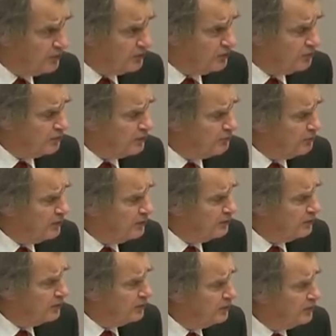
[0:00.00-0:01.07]
uh, to people
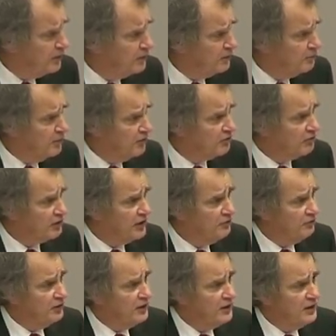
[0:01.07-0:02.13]
in, in
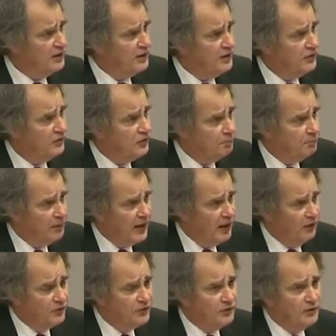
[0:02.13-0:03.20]
administration. It's
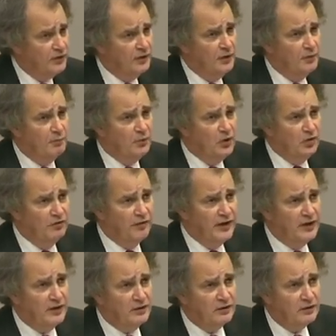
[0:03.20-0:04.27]
about
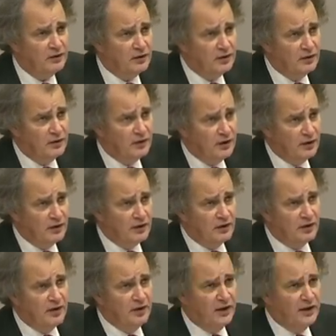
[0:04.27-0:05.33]
moving,
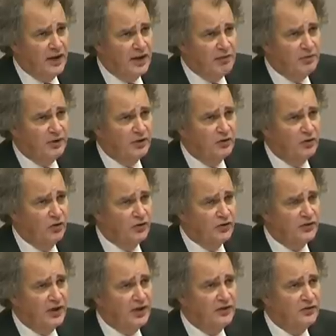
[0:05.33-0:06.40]
enabling
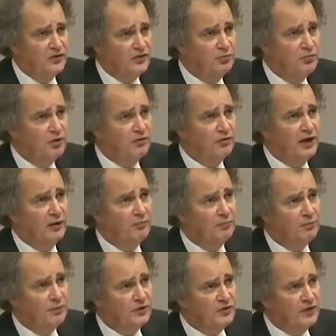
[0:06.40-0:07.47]
course data to move around,
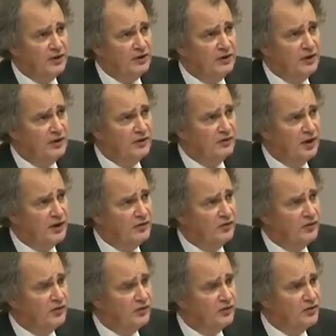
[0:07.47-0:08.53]
particularly
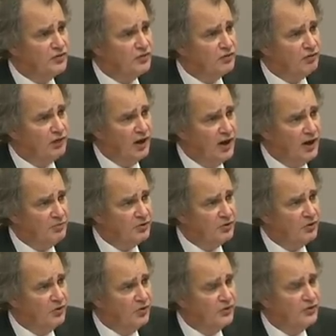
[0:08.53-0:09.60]
data that describes
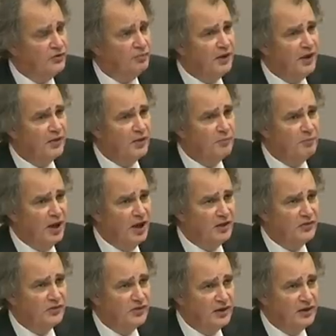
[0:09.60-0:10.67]
courses, part of the
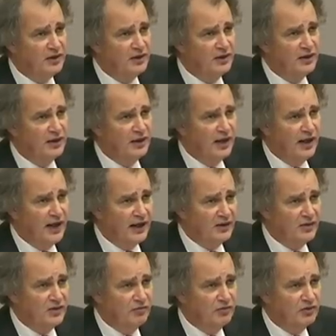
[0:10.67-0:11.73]
marketing
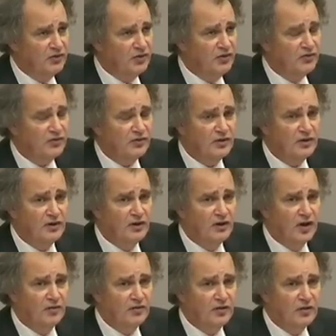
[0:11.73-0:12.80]
activities
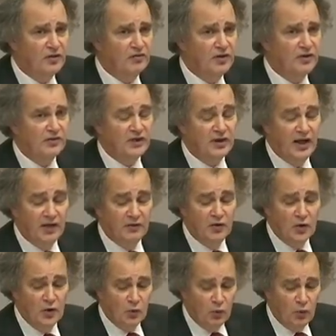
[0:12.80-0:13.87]
of a university. And
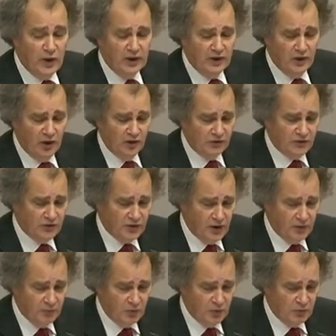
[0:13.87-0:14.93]
we're not,
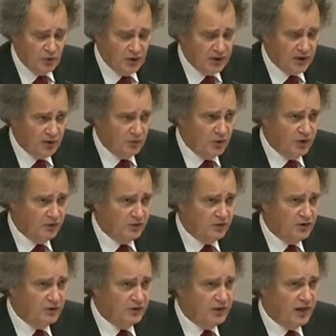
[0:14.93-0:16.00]
um, we're working
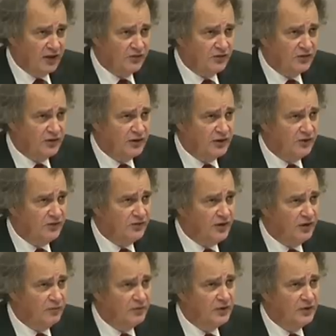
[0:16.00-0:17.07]
with UCAS and
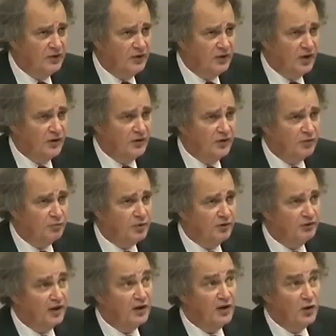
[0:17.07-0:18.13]
HESA on this
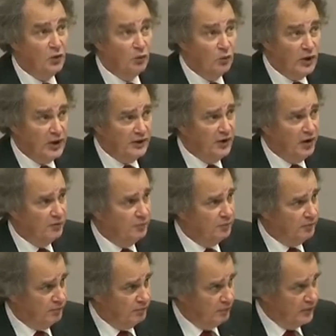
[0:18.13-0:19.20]
project. We're
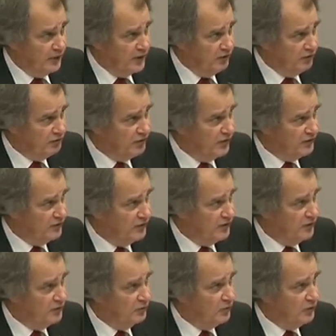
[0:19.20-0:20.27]
not
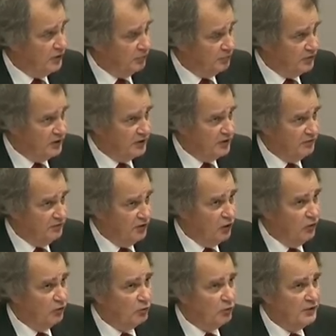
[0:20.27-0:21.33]
interested, we're not particularly
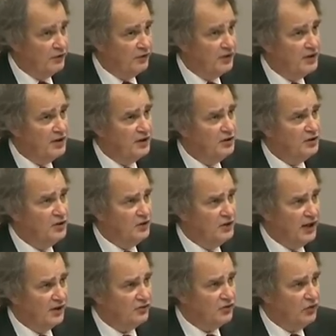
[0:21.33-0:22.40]
involved with the
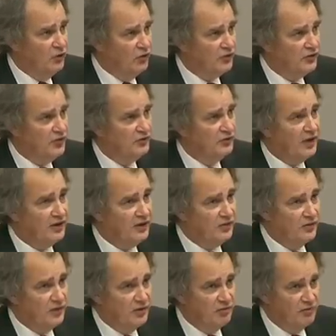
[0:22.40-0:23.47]
UCAS courses, that
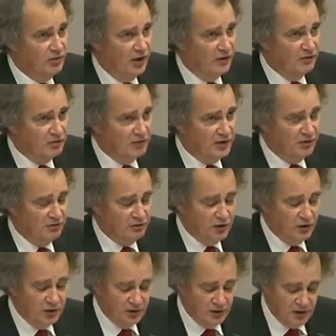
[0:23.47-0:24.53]
is the rather
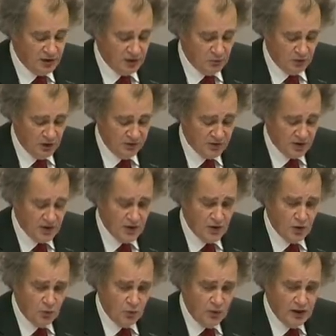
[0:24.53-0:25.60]
traditional uh, ones.
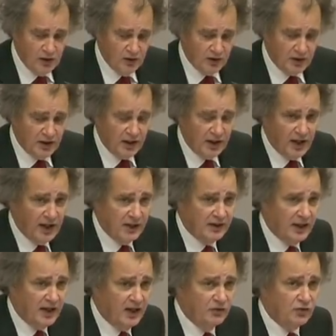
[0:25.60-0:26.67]
We're looking at
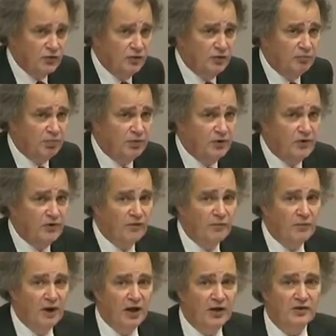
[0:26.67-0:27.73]
how to improve
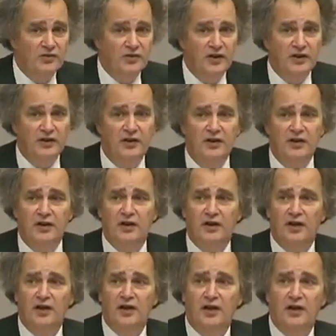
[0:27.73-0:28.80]
the marketing
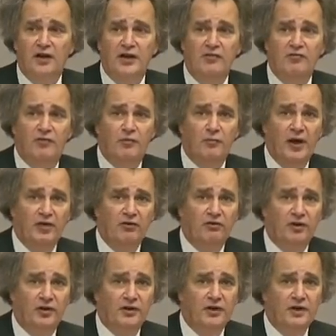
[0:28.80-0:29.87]
uh,
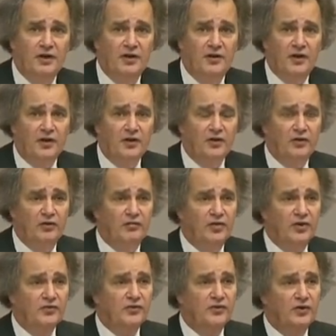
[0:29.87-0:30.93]
information that
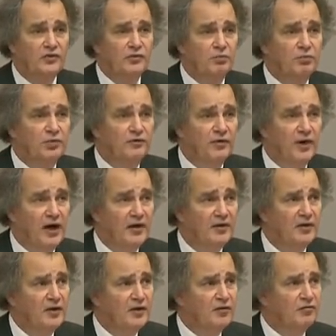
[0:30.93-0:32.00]
universities provide
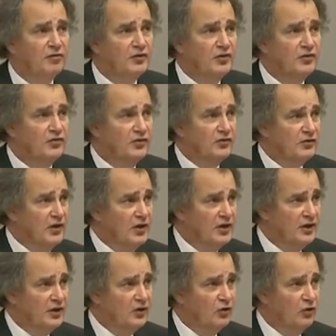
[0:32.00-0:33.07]
for distance
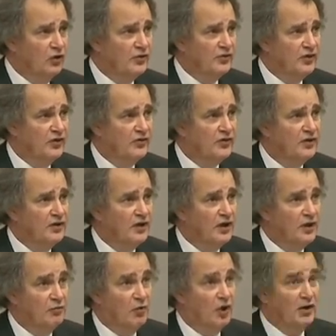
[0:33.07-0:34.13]
learning courses,
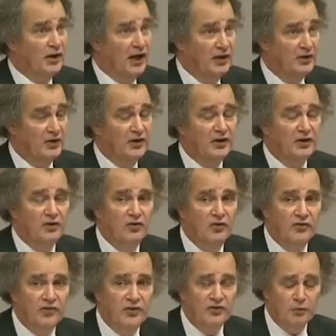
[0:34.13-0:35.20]
uh, online learning
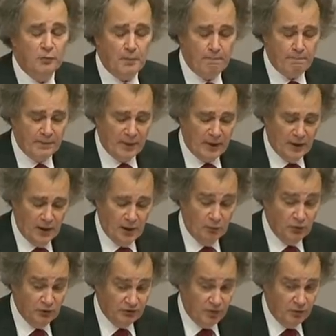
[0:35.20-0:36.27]
courses,
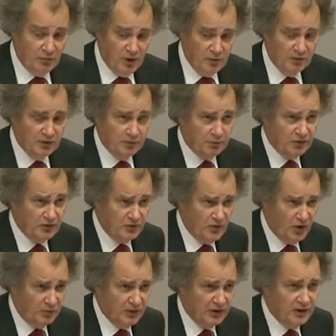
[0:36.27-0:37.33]
uh, which at the moment are
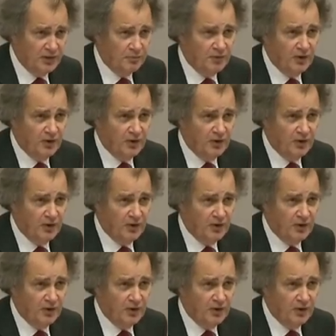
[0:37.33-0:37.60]
predominantly